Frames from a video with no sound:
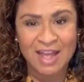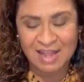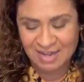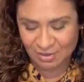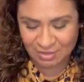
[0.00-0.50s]

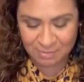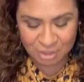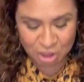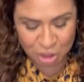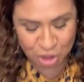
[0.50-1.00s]
Now let
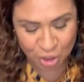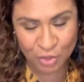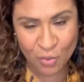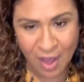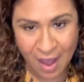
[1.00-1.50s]
me just show
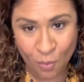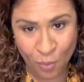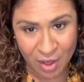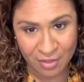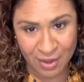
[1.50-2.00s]
you how
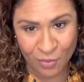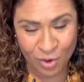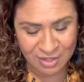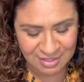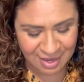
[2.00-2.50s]
well they
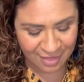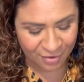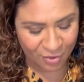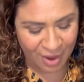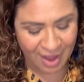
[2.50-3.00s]
work
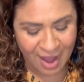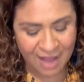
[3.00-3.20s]
together, okay?